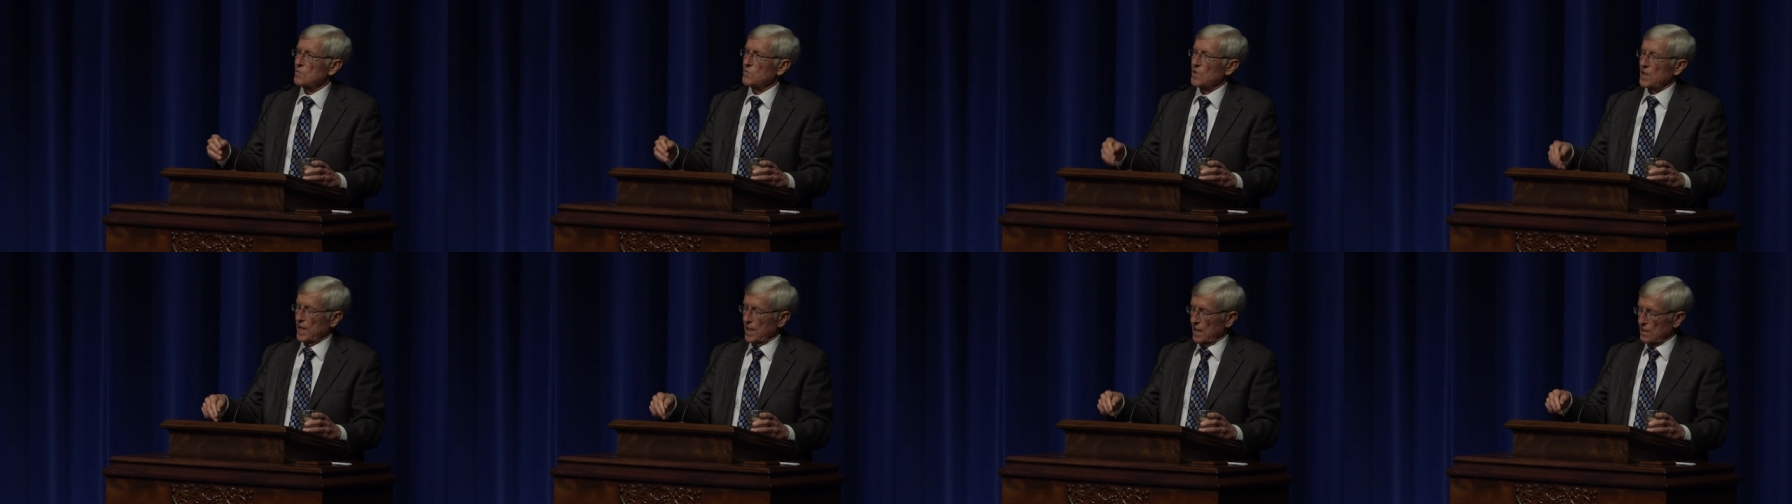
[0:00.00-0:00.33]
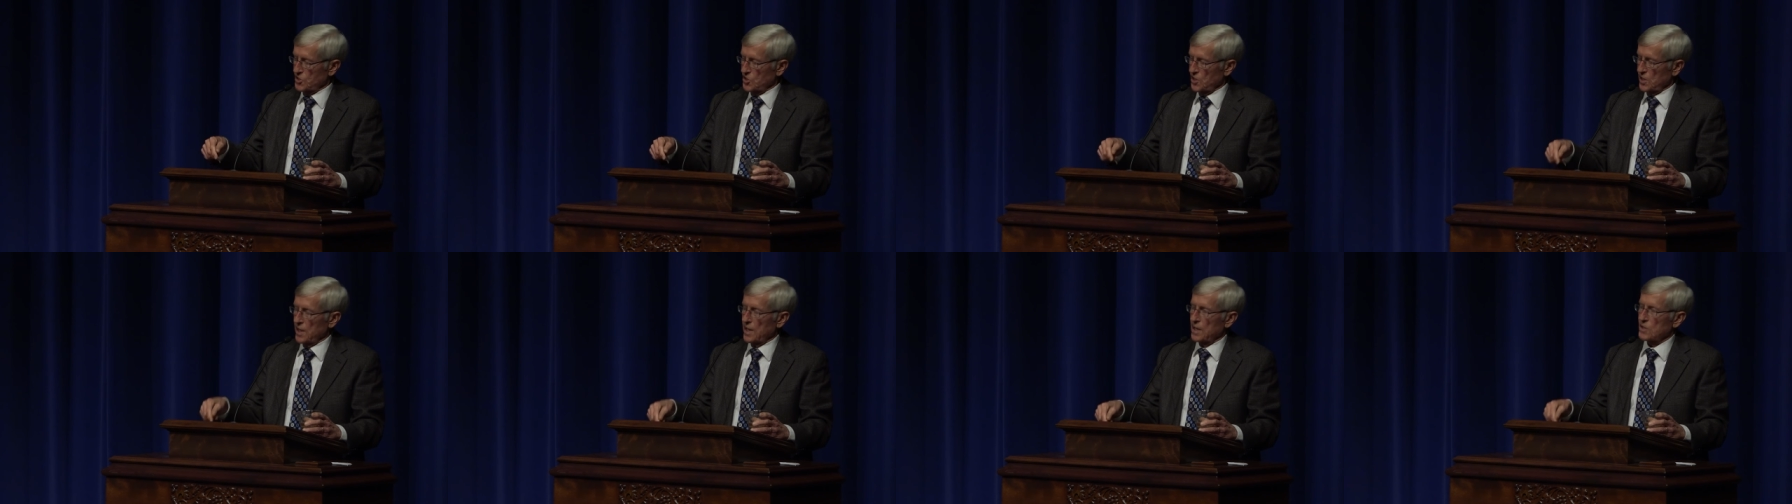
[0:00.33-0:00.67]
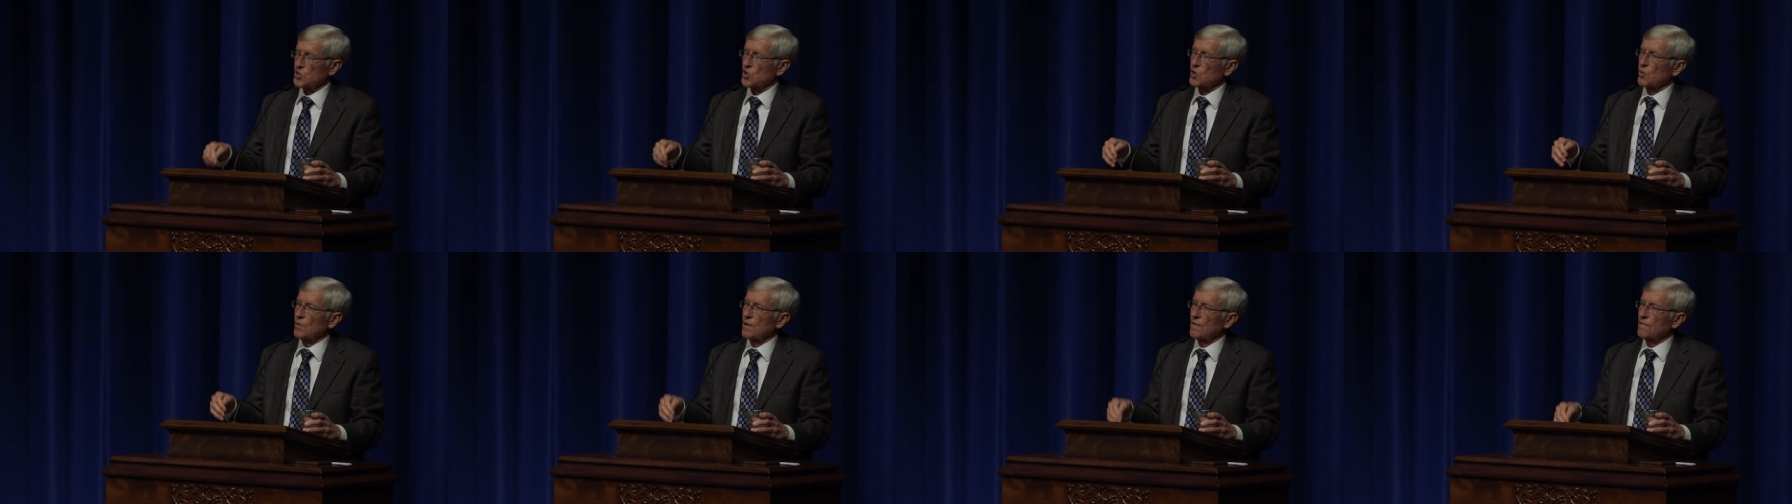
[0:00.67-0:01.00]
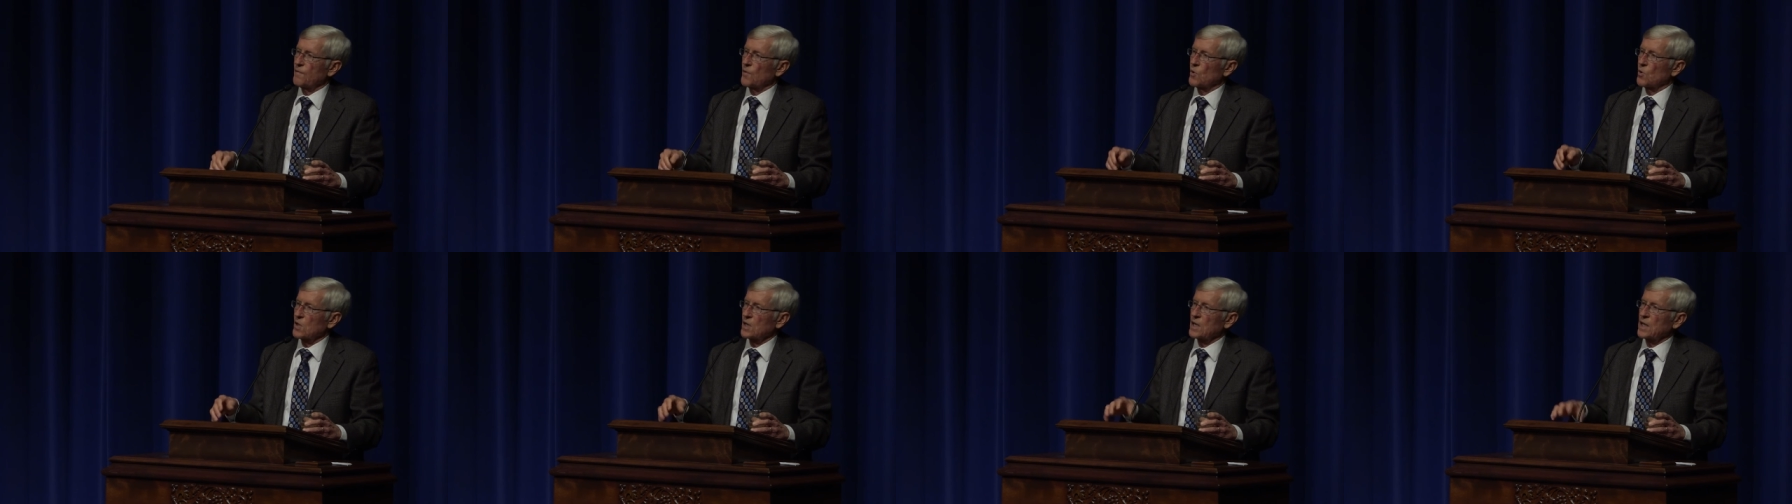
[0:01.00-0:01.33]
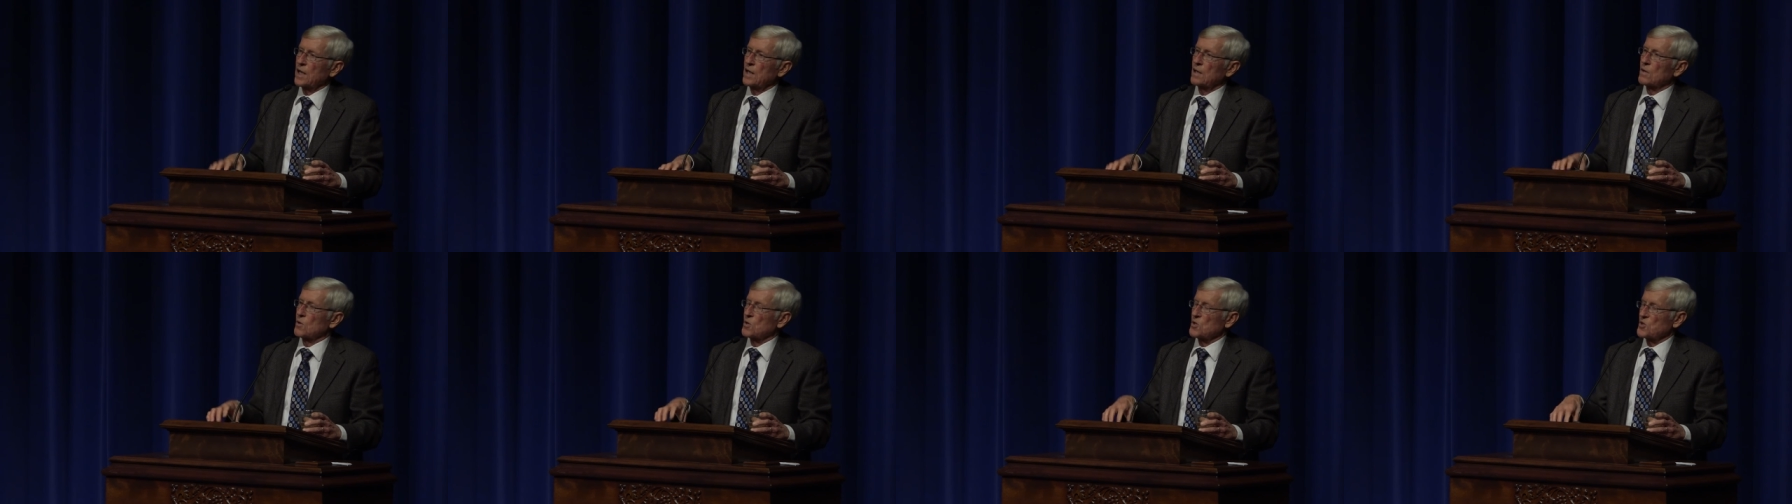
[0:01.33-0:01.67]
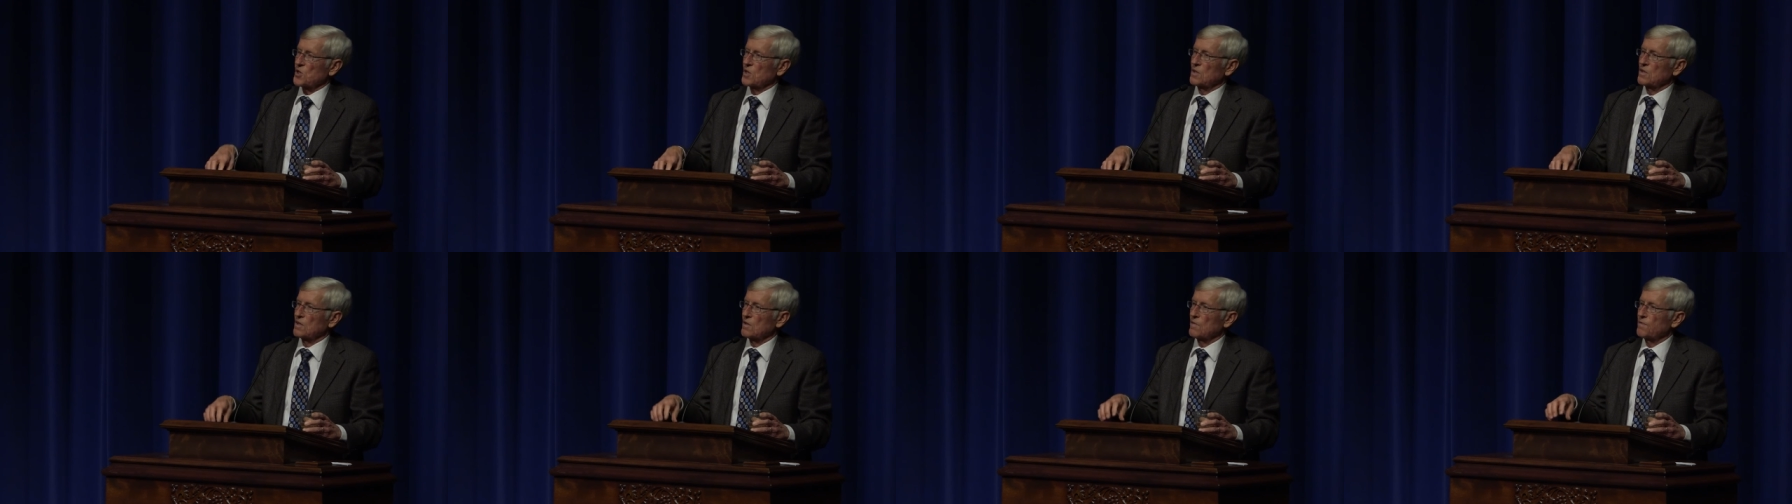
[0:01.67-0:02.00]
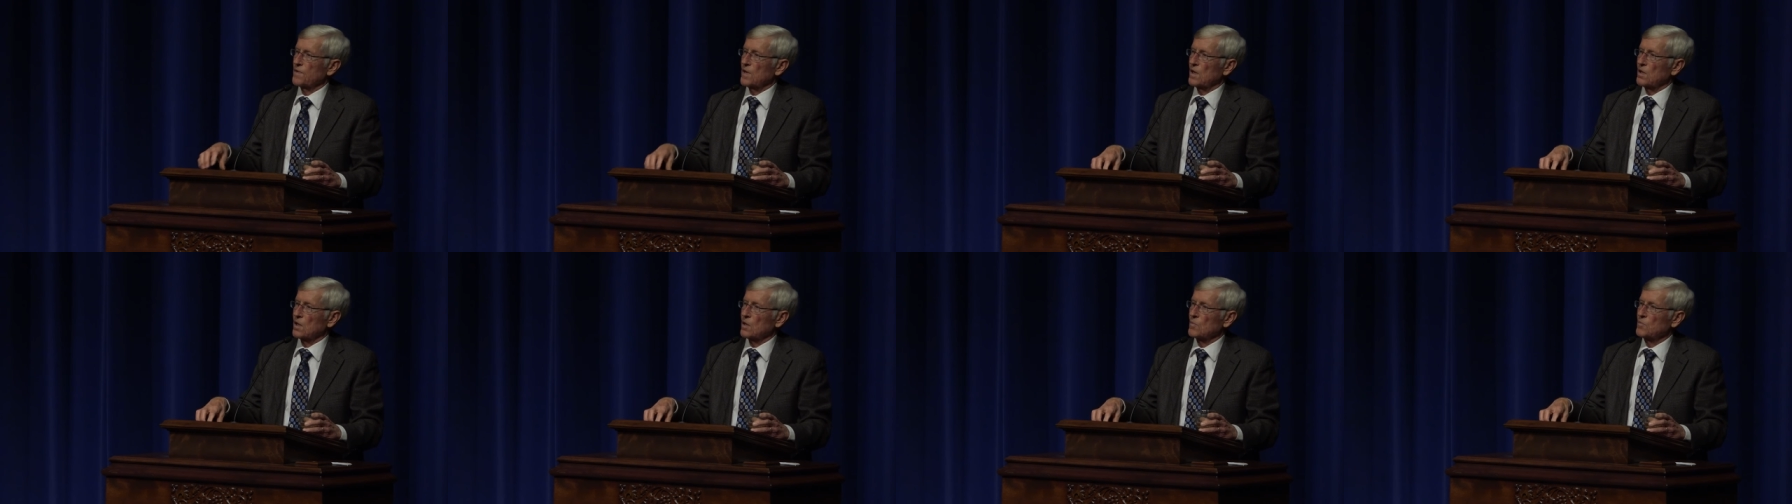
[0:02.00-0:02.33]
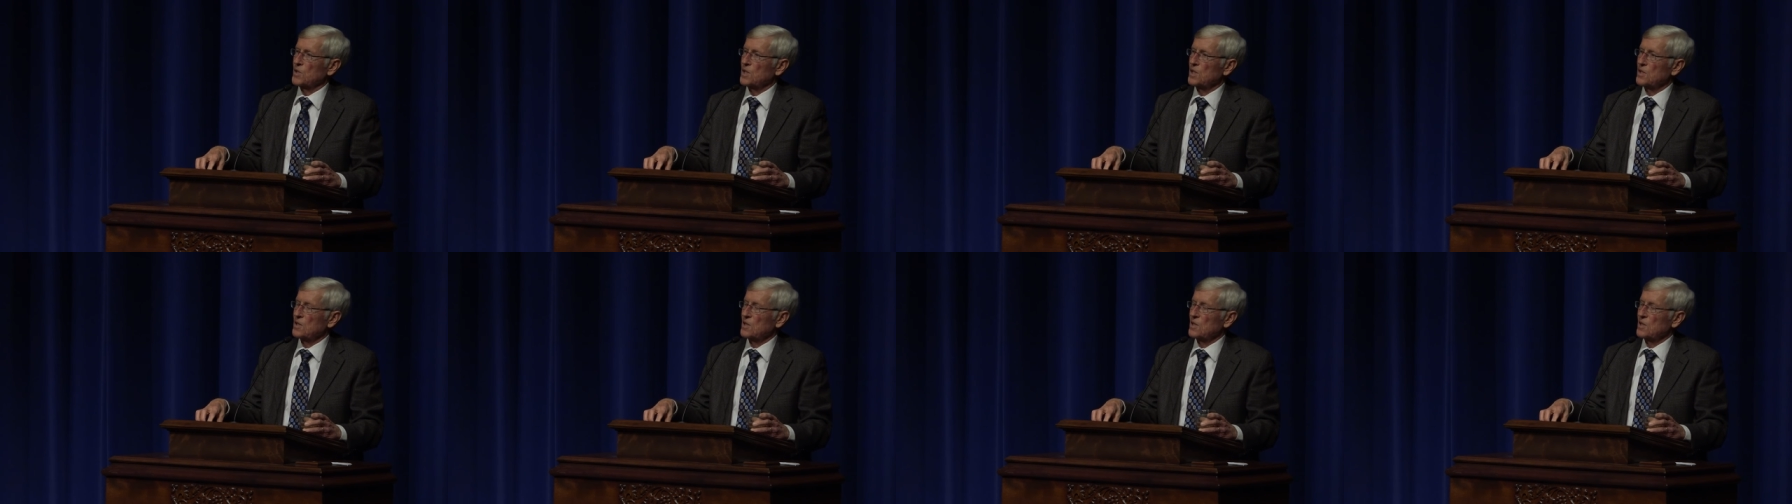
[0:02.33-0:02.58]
but now she has three or four dinners on the farm